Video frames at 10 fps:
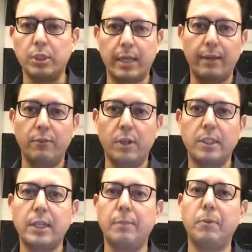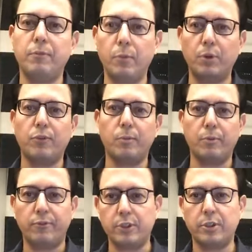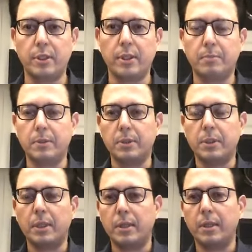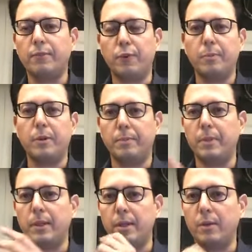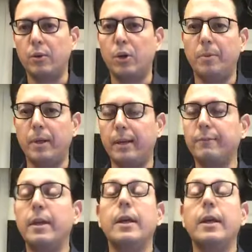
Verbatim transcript: I give you an example both from professional and a person, uh, from a uh, normal life.